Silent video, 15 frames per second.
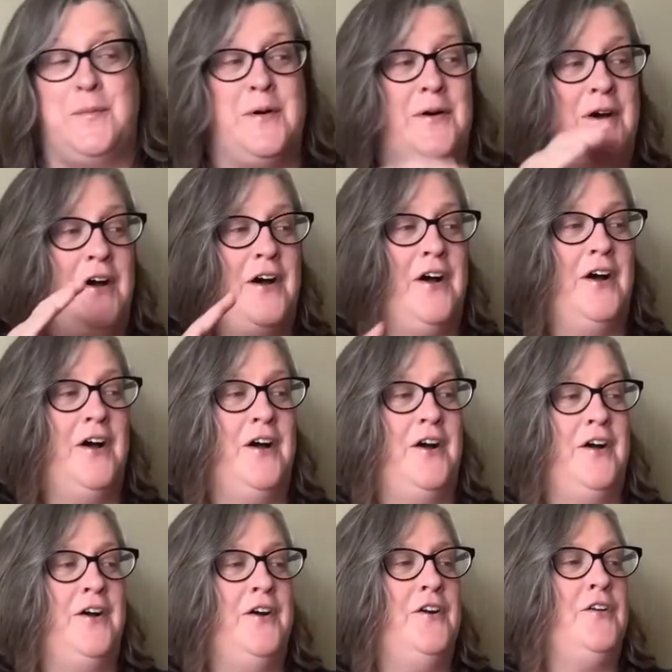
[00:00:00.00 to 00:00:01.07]

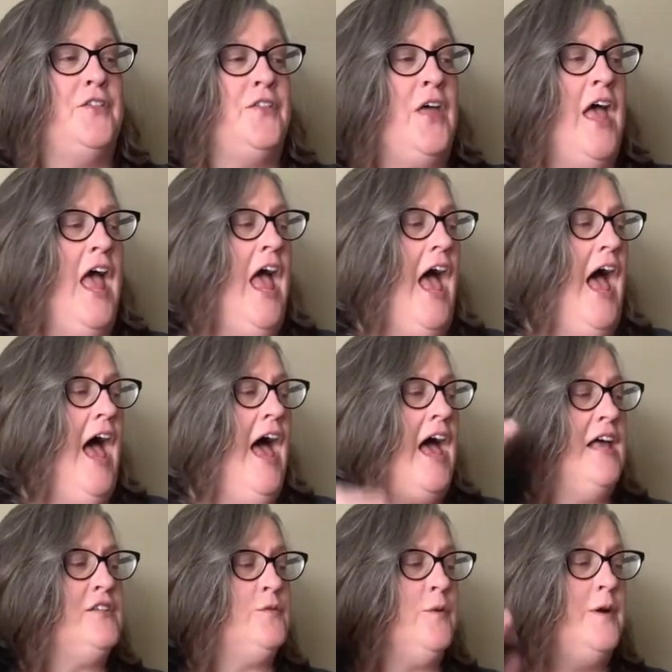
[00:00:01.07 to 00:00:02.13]
birth,
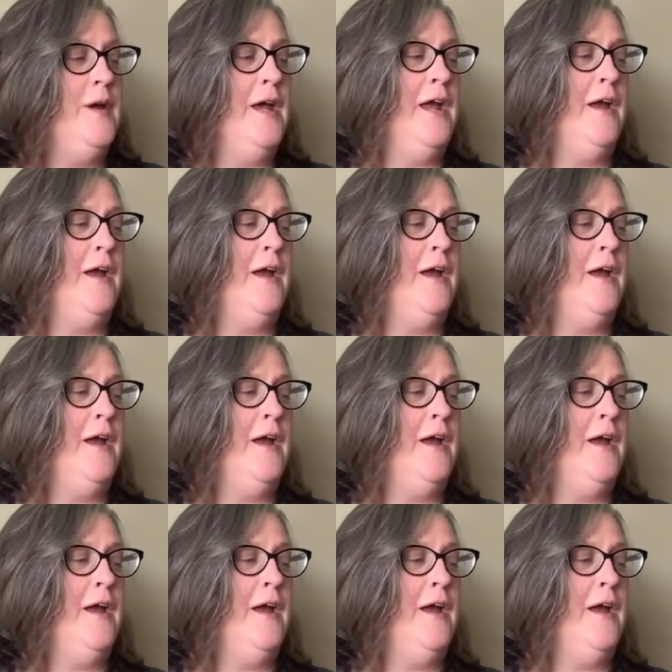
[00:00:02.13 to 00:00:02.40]
as we